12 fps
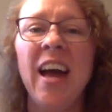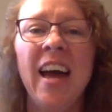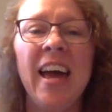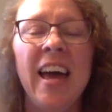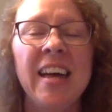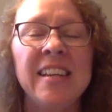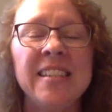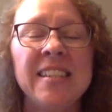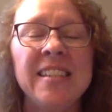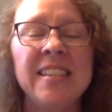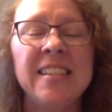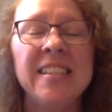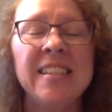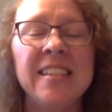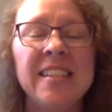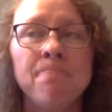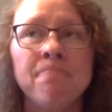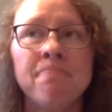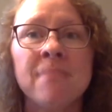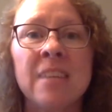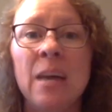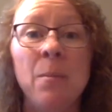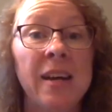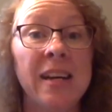and
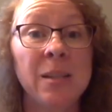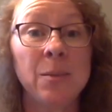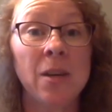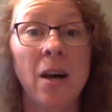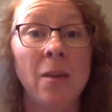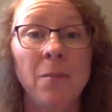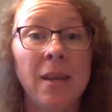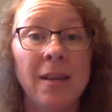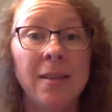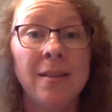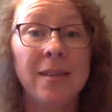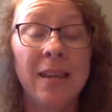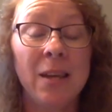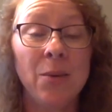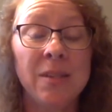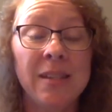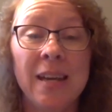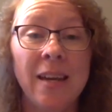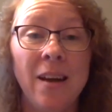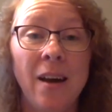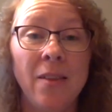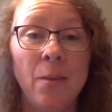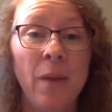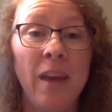my husband called me and said he was laying
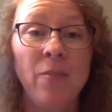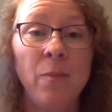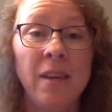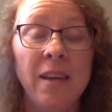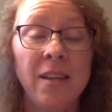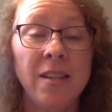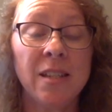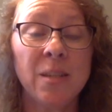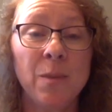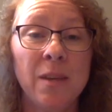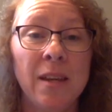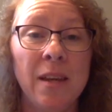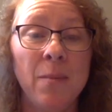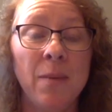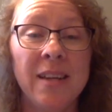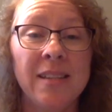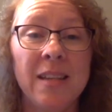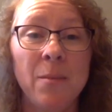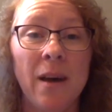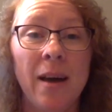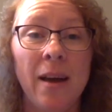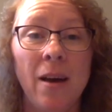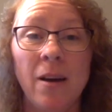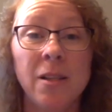on the pavement. He had just been hit by a
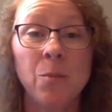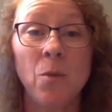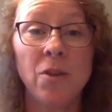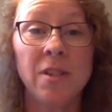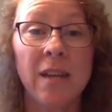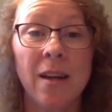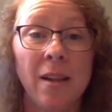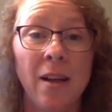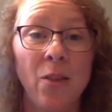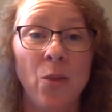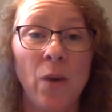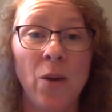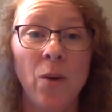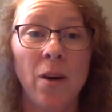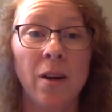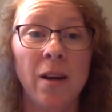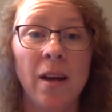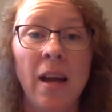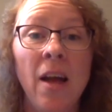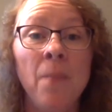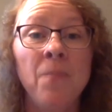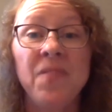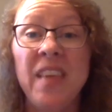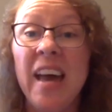semi on his motorcycle on the way to work.
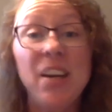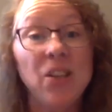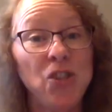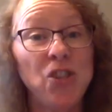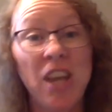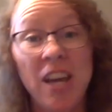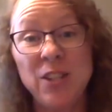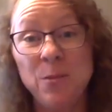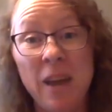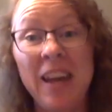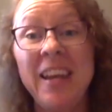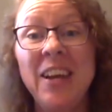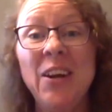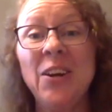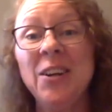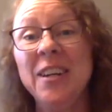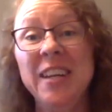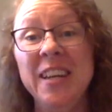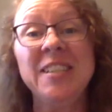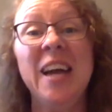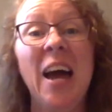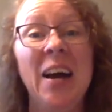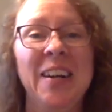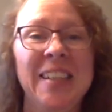That changed my year
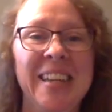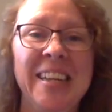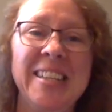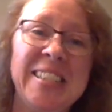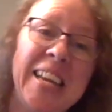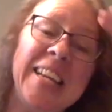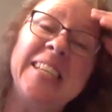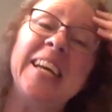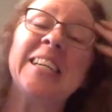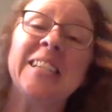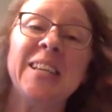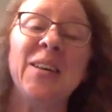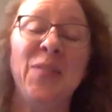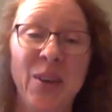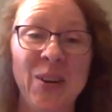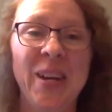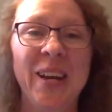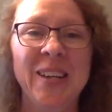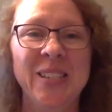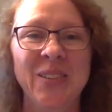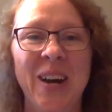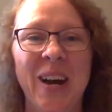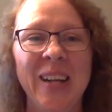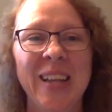entirely. It changed actually a few years of
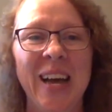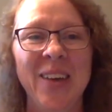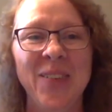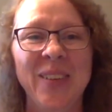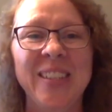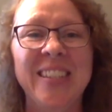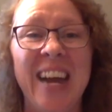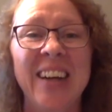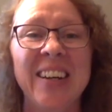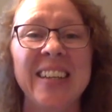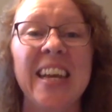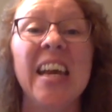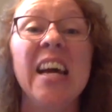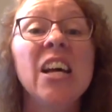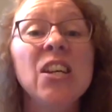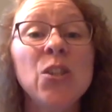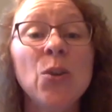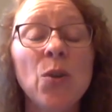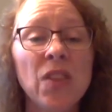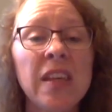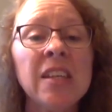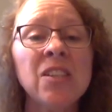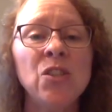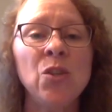our life entirely. So
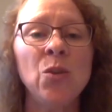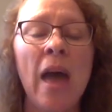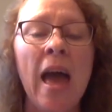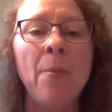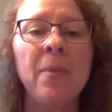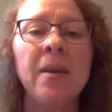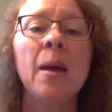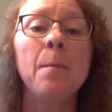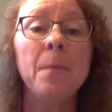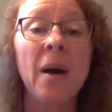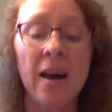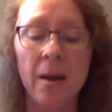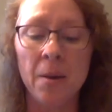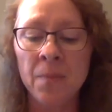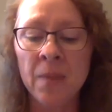things do happen, but